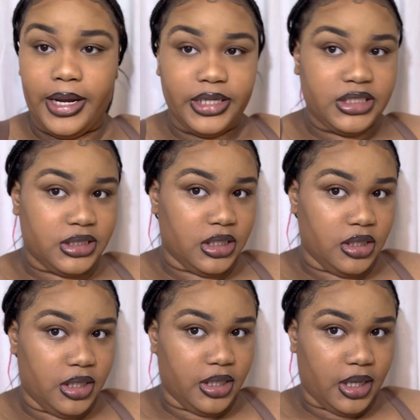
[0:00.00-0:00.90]
this is the
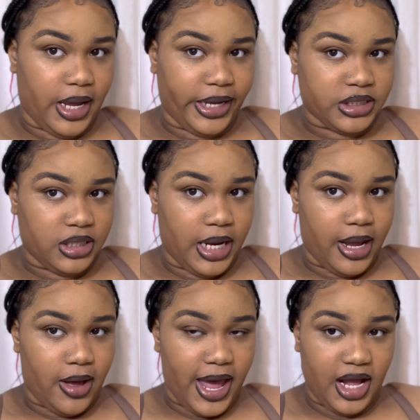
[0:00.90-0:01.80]
look as of now.
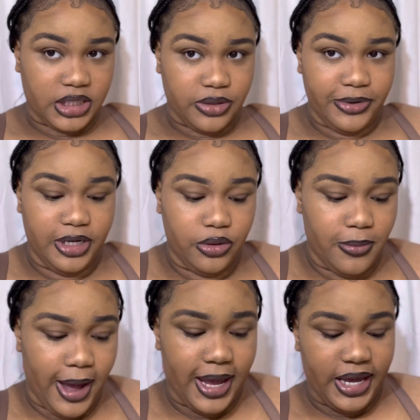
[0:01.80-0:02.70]
I have to redo
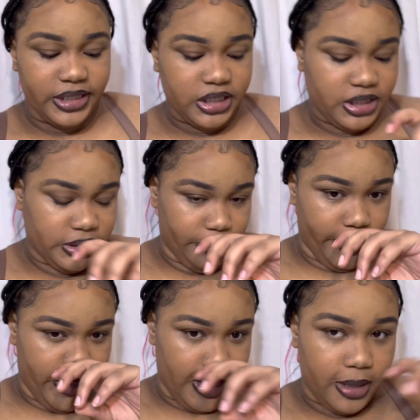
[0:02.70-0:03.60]
my edges,
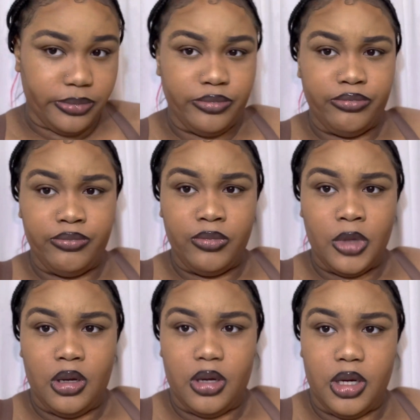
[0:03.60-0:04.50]
but
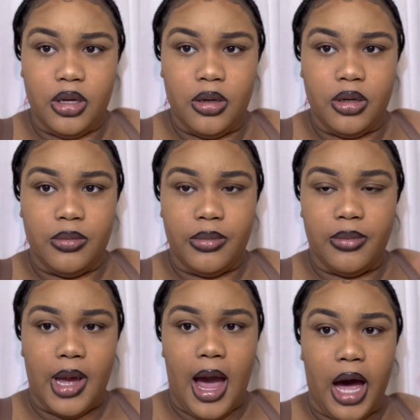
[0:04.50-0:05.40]
um,
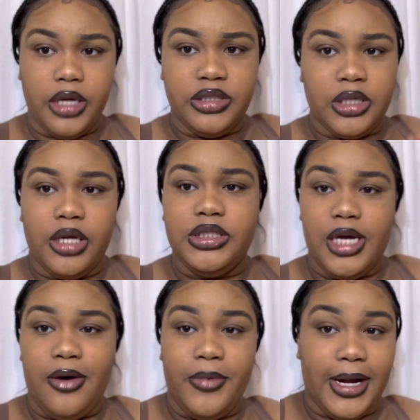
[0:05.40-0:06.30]
I'll talk to
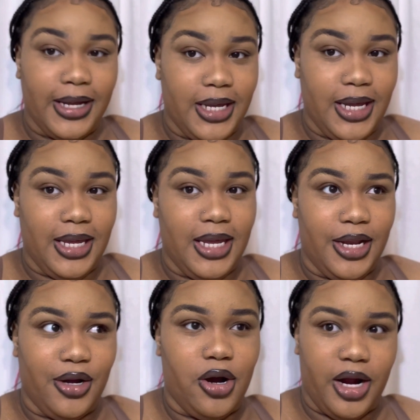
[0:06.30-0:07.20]
y'all when I get in
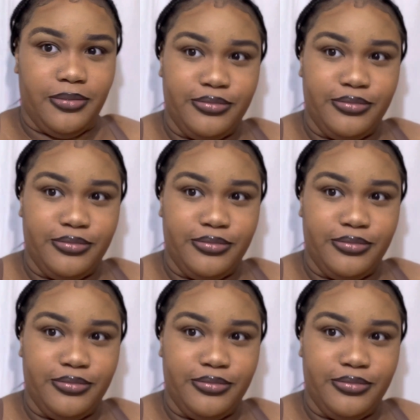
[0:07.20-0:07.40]
the car.